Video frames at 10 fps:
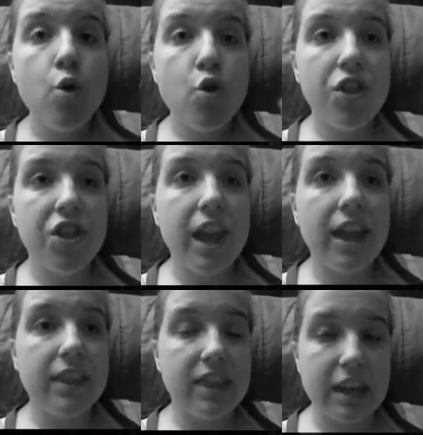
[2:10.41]
who
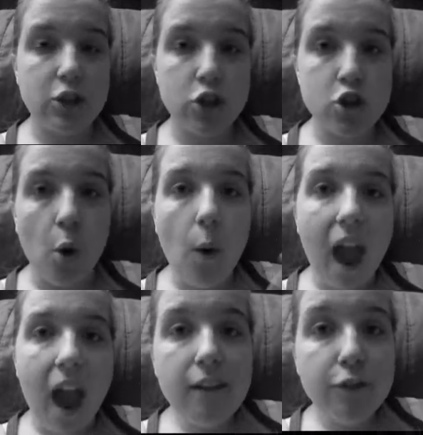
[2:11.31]
think that they just know
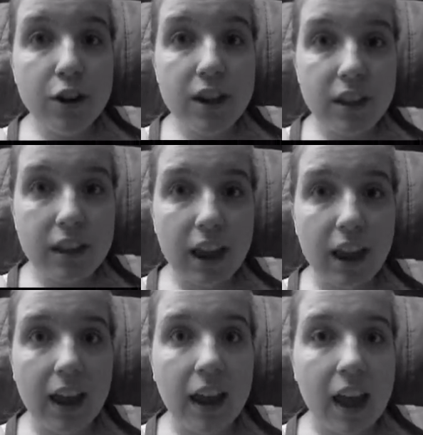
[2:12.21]

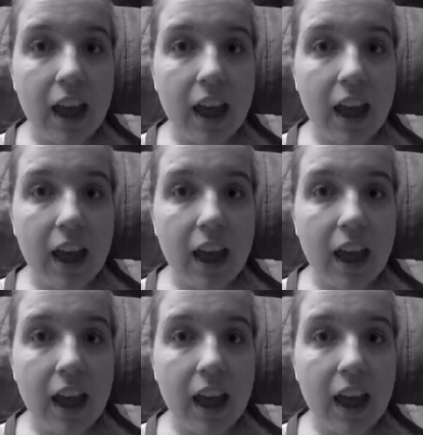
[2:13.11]
everything.